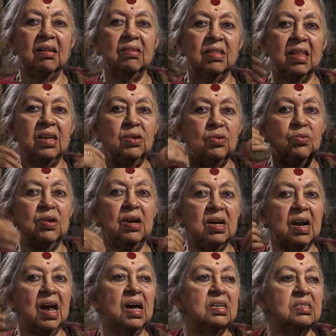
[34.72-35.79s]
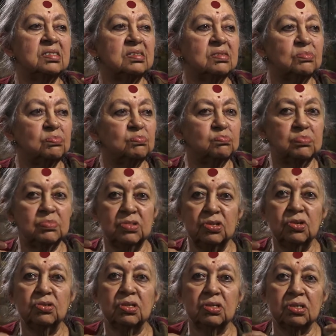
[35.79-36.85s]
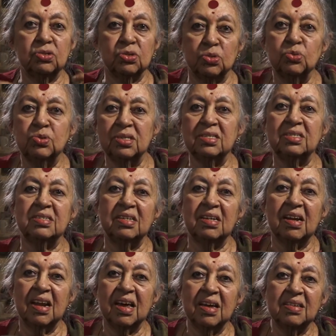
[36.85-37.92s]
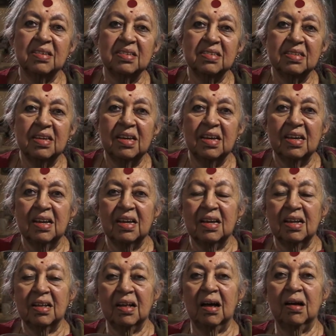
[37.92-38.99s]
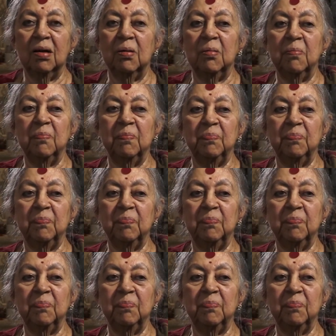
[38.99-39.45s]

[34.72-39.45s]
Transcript: then you realize, you know, the students realize uh,